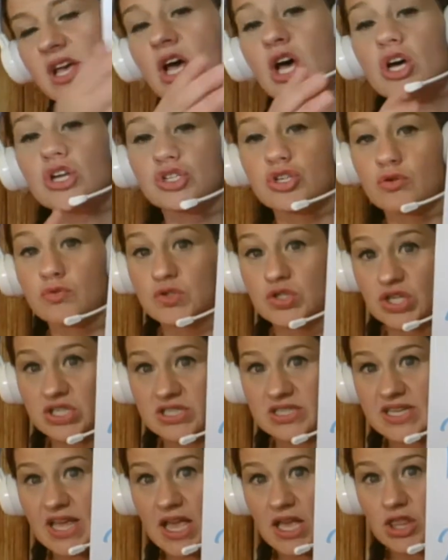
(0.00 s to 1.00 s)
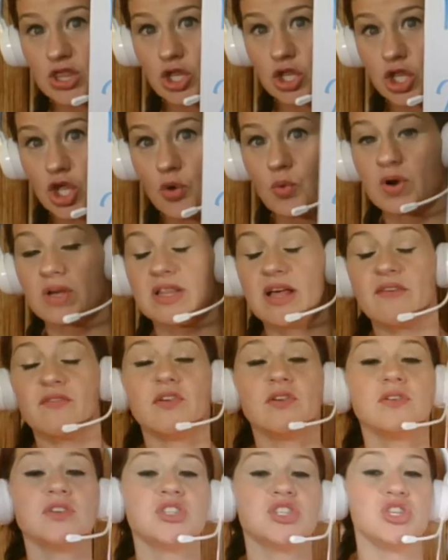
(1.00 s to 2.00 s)
So just like the lower
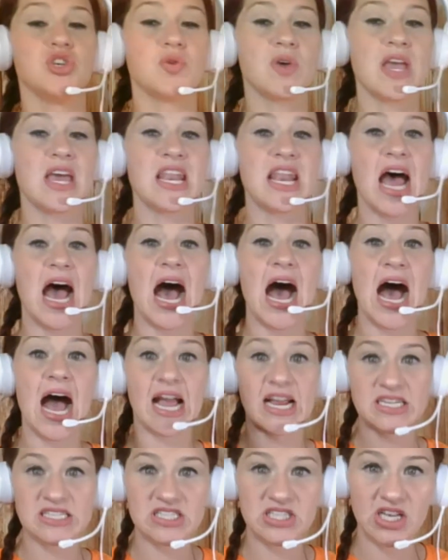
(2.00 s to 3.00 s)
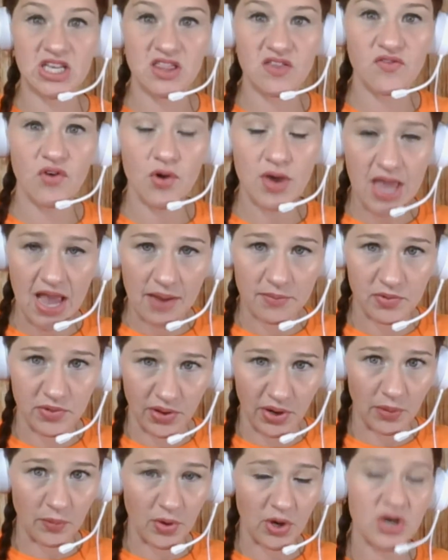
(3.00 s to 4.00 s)
levels, you can isolate the vocabulary
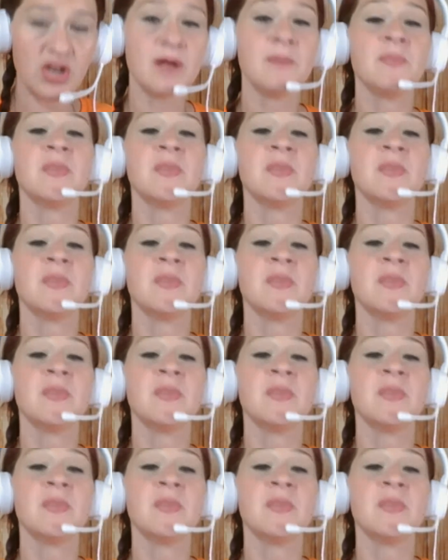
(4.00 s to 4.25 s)
word